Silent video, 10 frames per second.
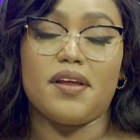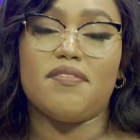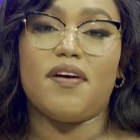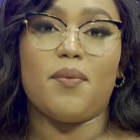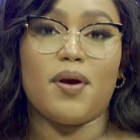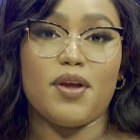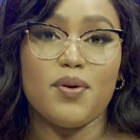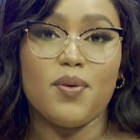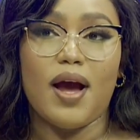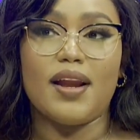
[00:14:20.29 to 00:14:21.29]
If I were
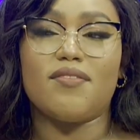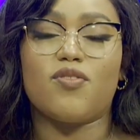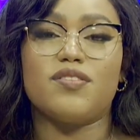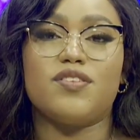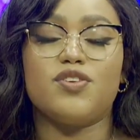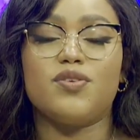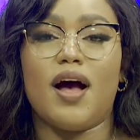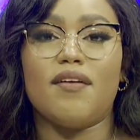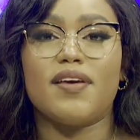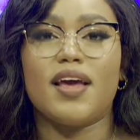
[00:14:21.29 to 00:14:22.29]
you, I'd have continued
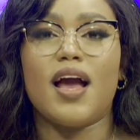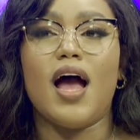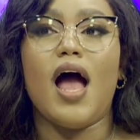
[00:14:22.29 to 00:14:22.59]
having